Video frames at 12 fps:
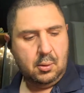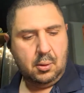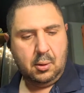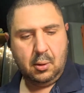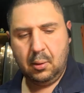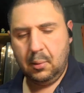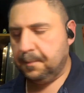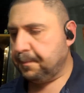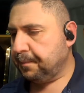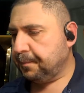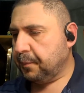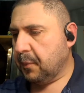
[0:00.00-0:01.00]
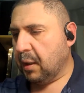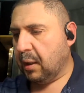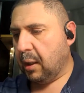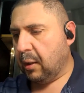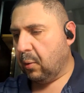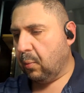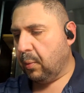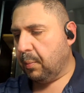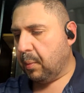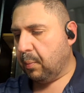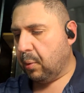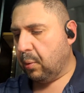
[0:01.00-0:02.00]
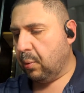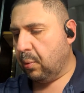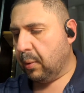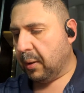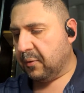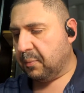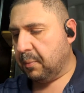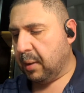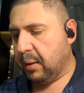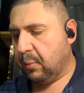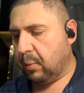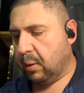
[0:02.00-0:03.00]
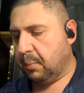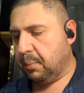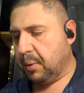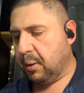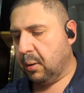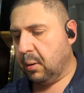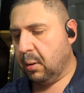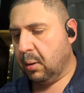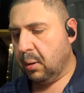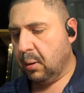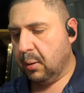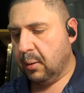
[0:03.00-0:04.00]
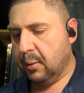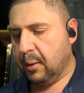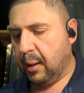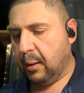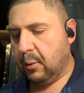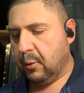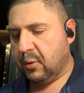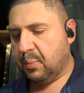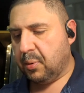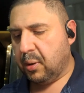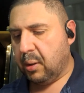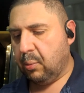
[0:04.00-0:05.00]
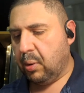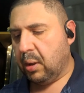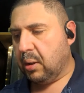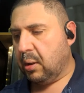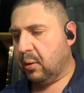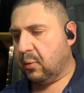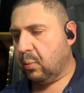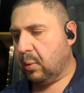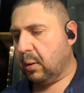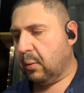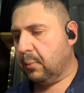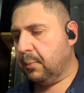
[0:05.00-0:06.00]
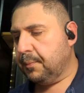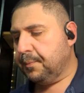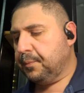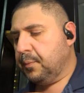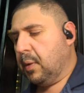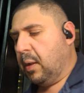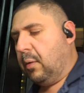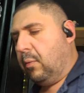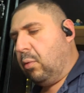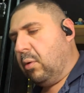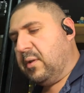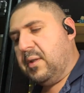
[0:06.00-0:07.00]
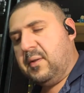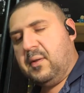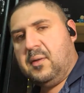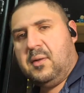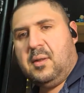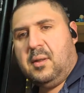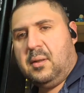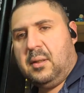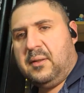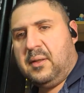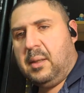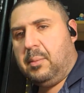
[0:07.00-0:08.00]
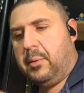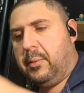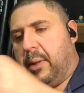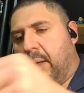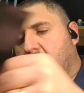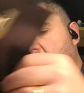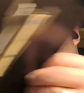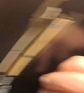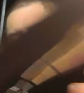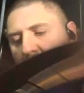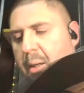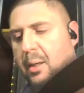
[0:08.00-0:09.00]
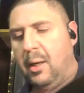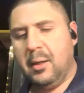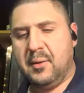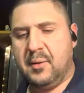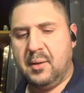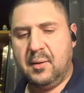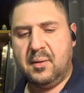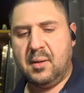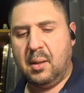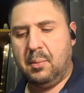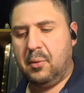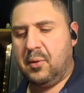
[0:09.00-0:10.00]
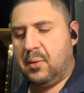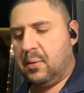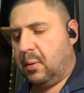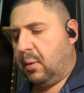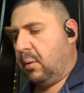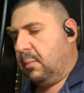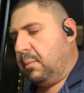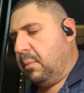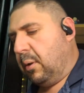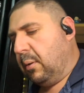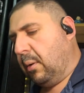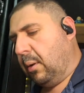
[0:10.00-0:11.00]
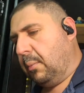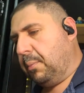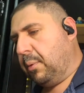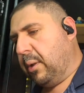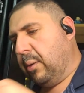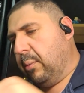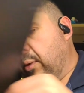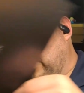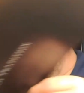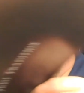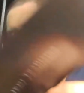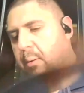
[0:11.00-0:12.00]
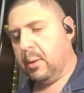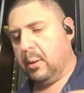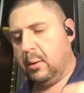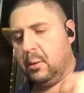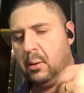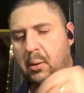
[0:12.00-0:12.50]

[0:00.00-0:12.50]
Um, and I don't remember who has made one, but that looks pretty wicked as well. And of course, it's a Sith saber, right? A lot of Sith sabers are pretty wicked looking.